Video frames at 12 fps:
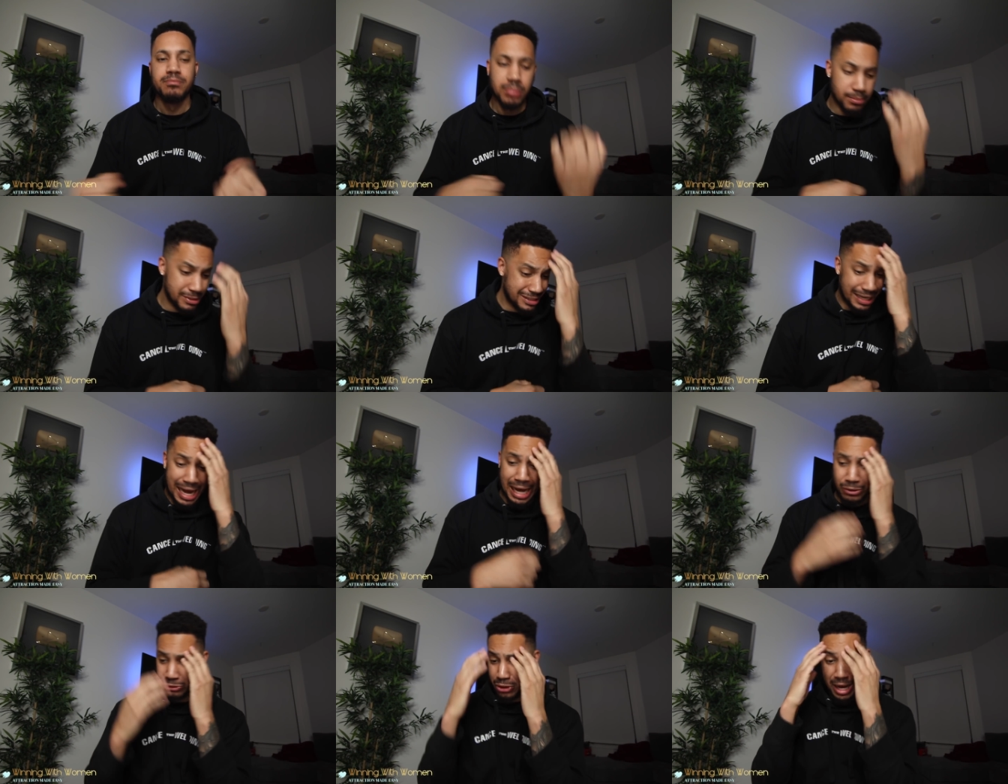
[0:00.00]
But Misty, I
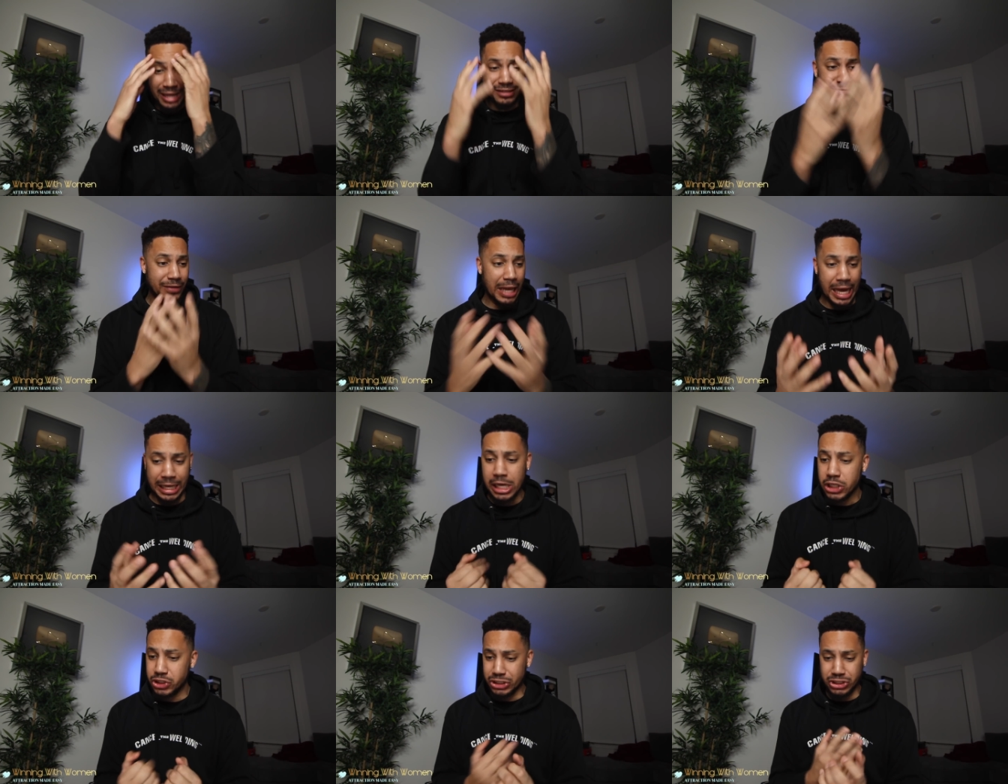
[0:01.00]
don't know. I just feel like
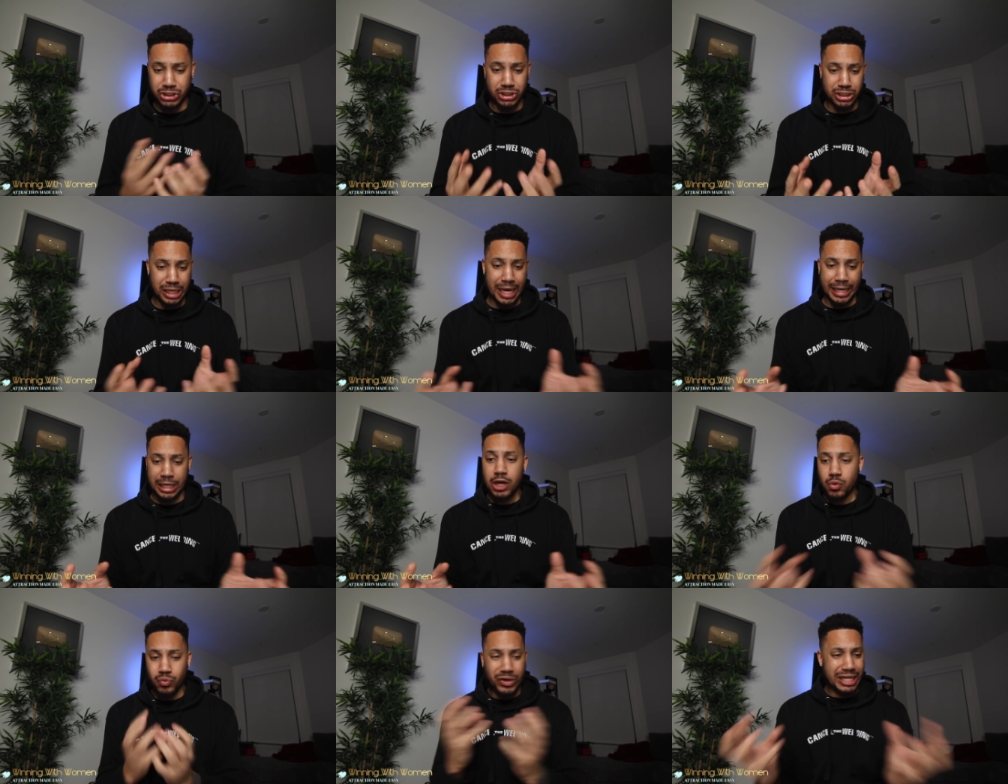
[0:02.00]
she should just like
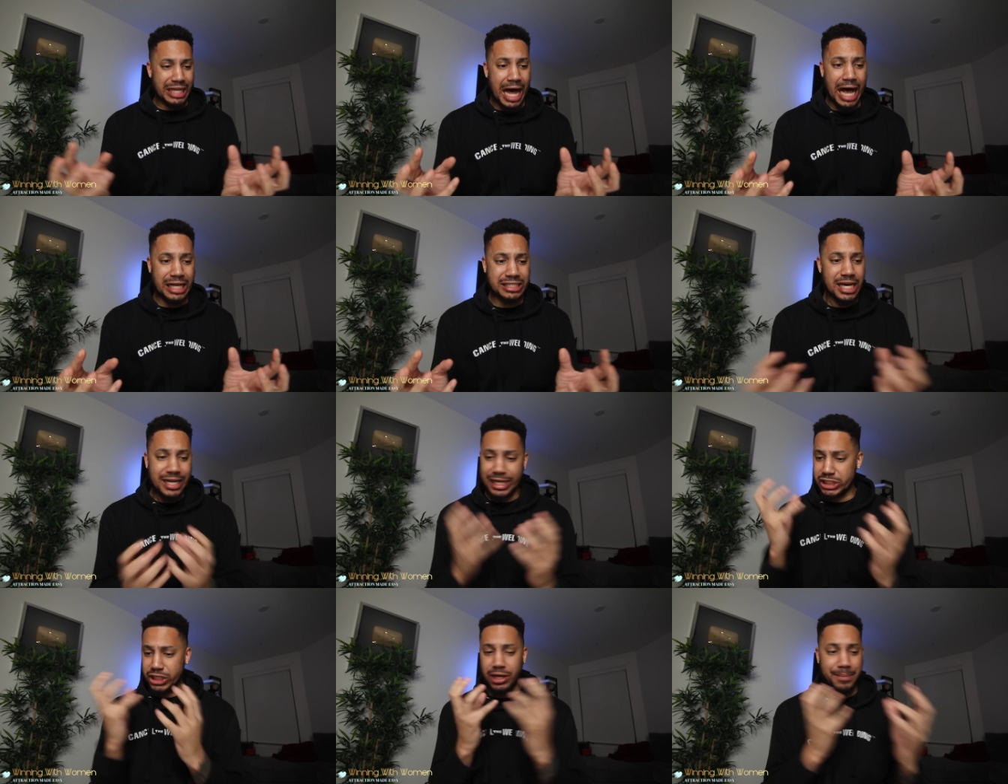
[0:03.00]
realize that
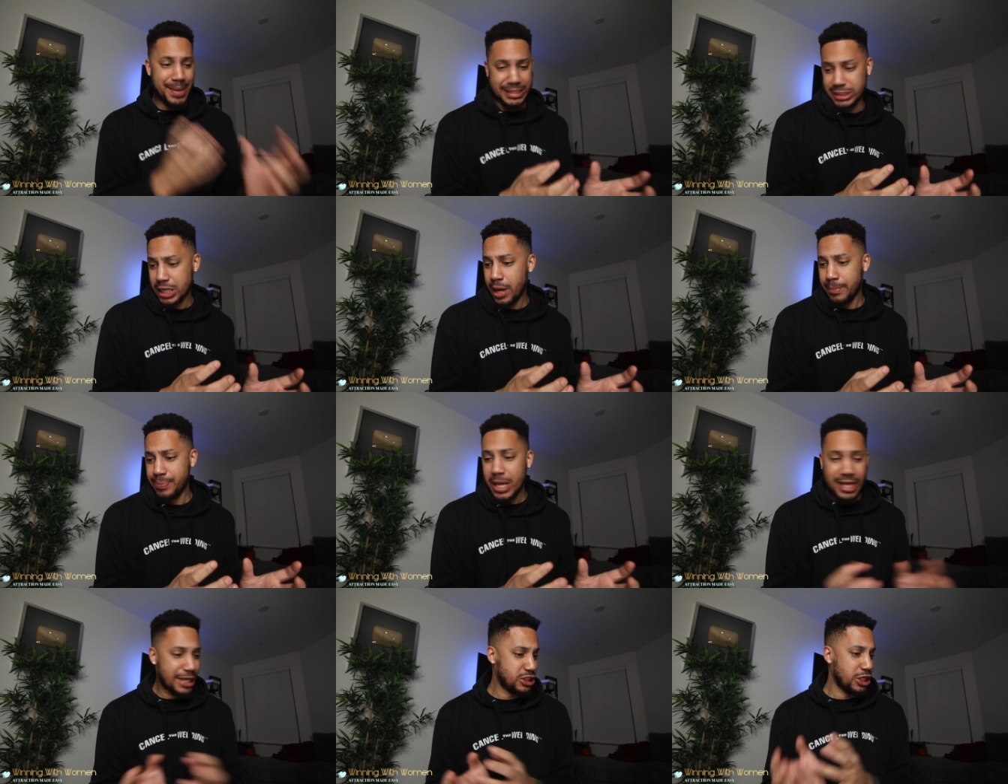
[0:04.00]
she done messed up,
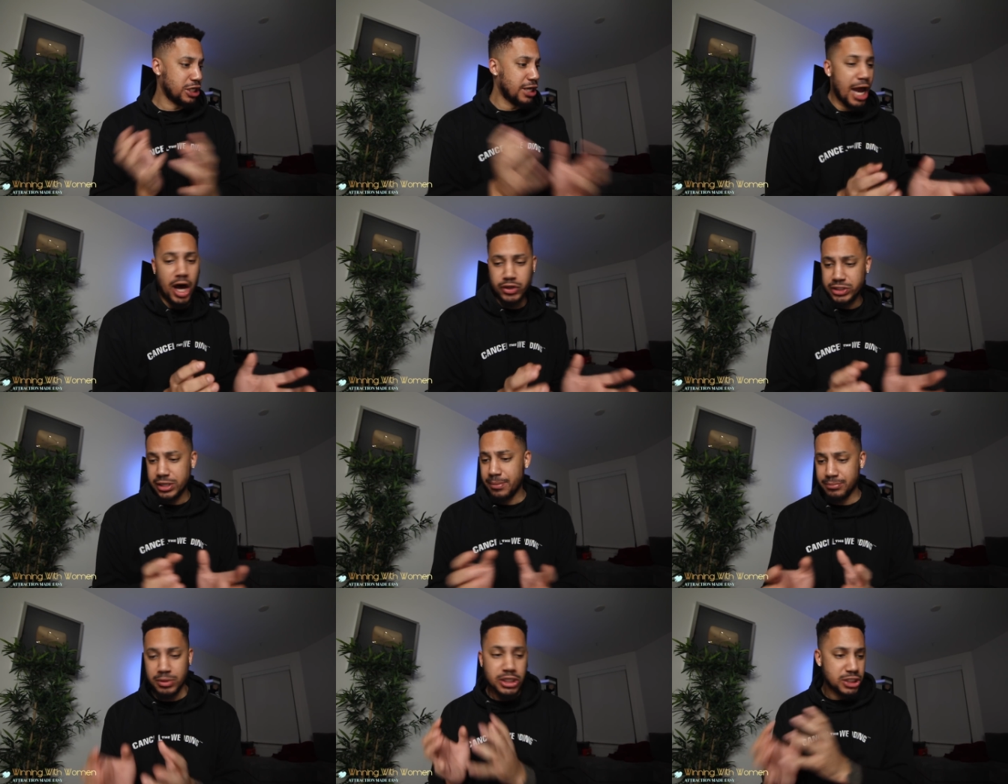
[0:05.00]
that she done lost
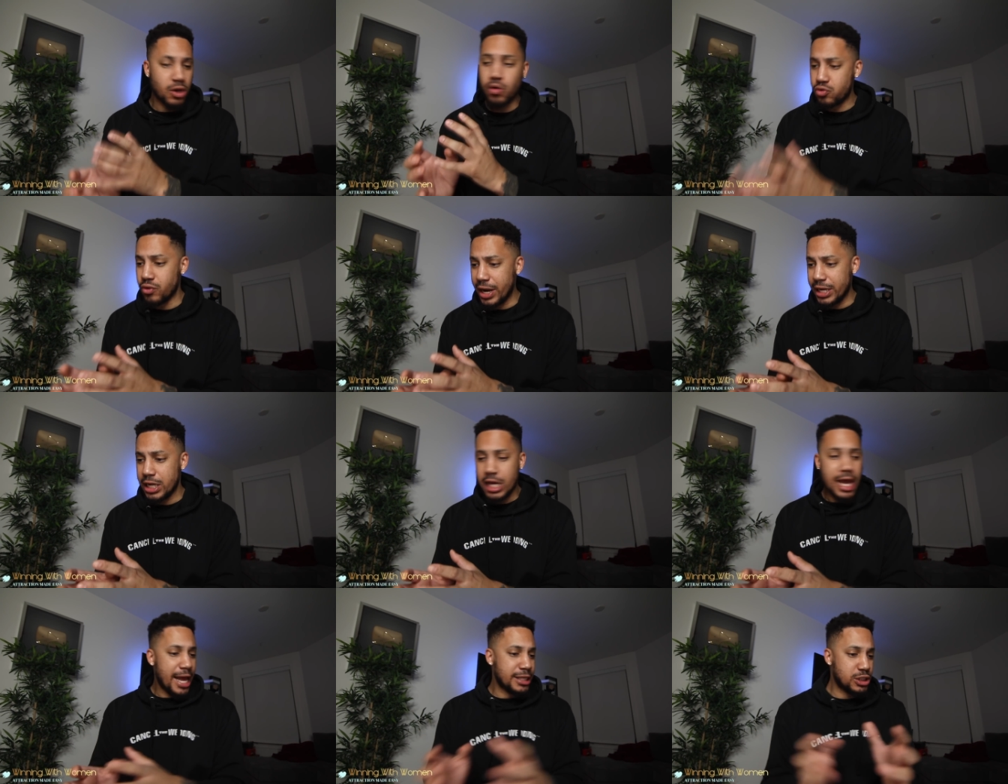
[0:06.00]
something so great
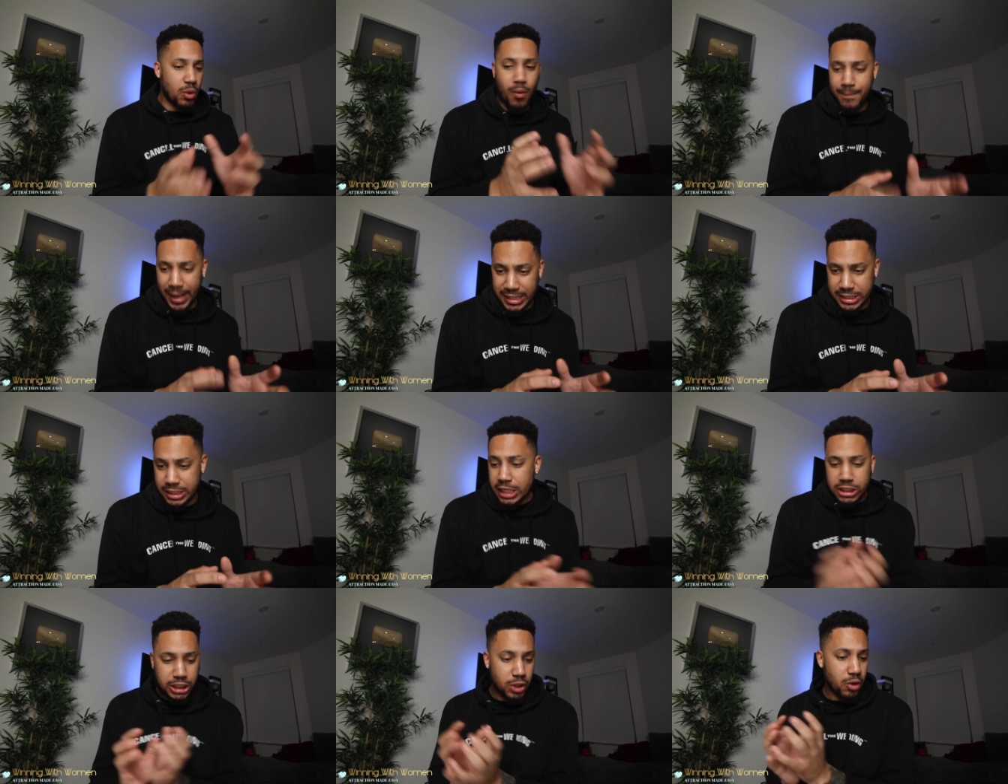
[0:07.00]
and so amazing.
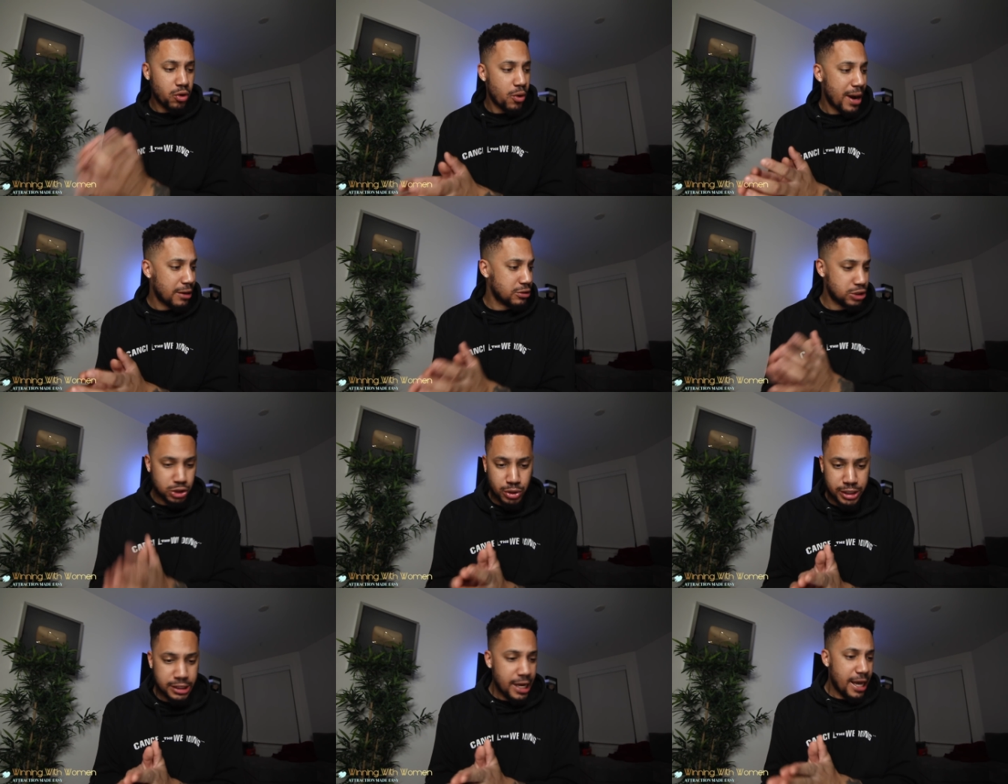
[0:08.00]
She gonna go out in the
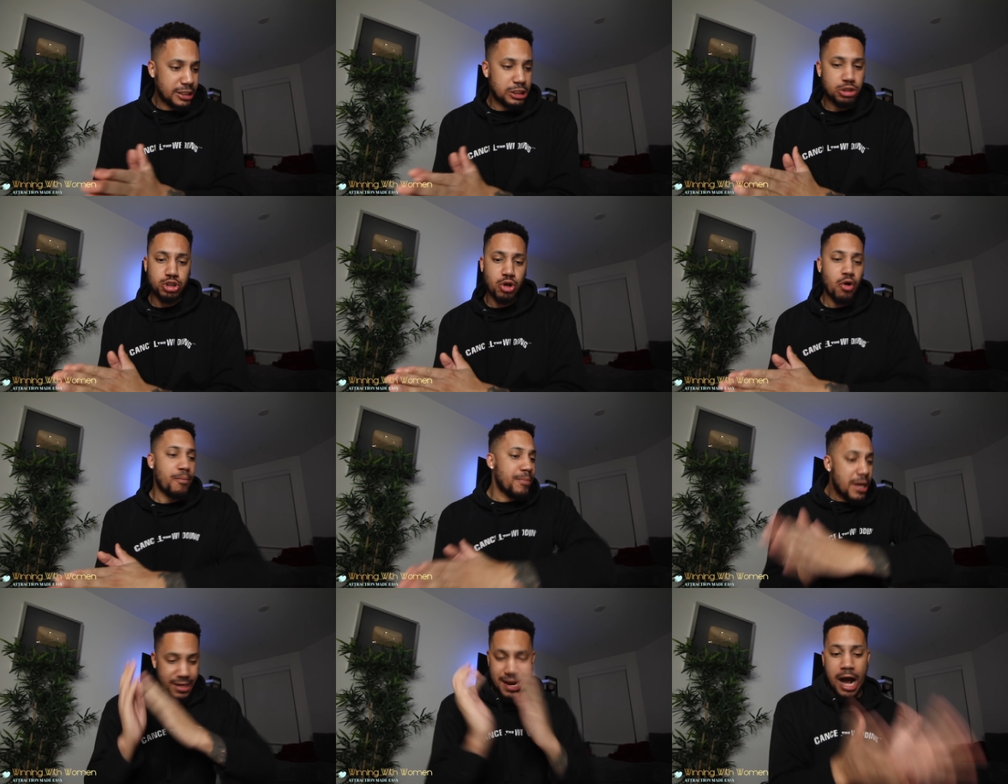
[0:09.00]
streets and she's just gonna
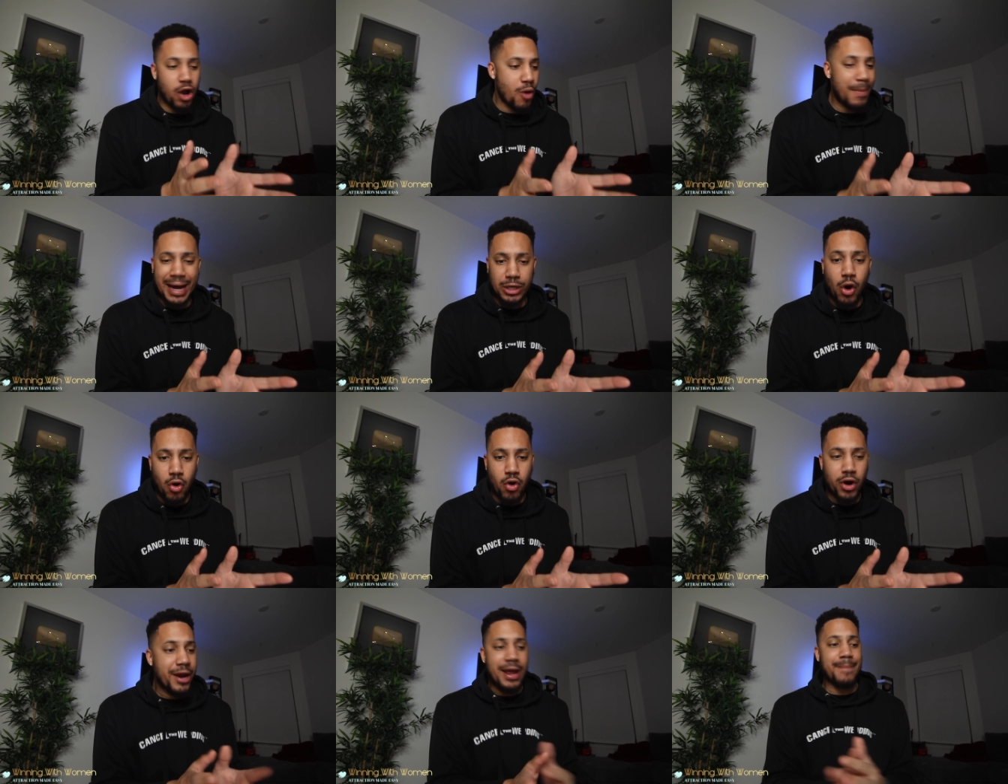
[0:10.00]
knock on my
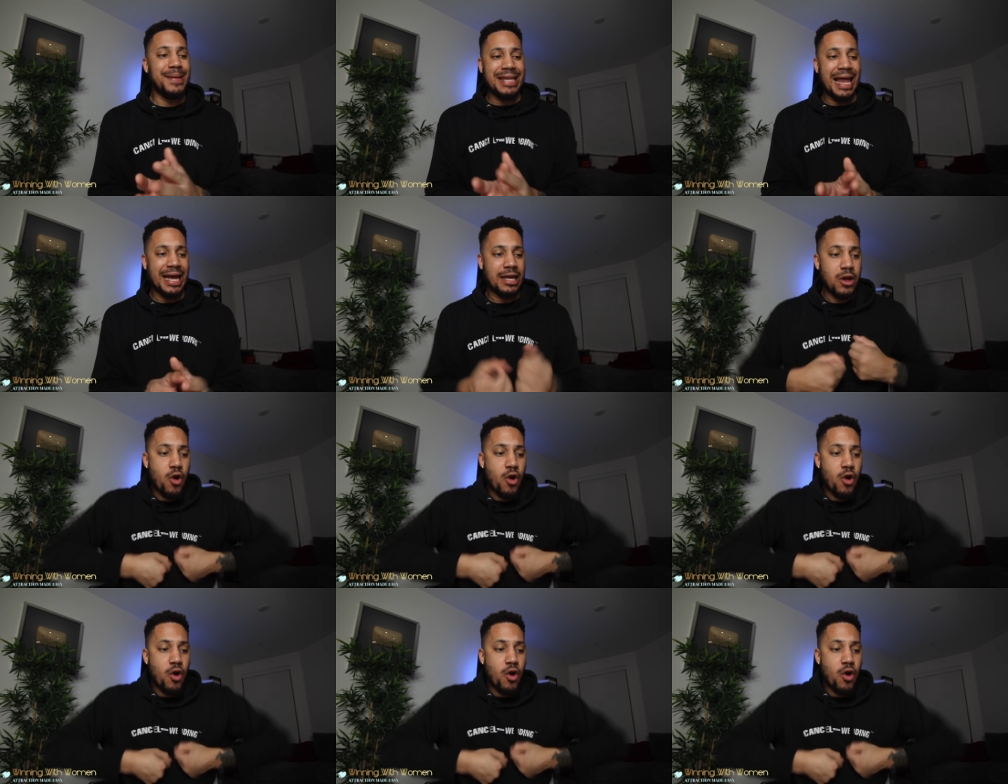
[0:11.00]
door and be like,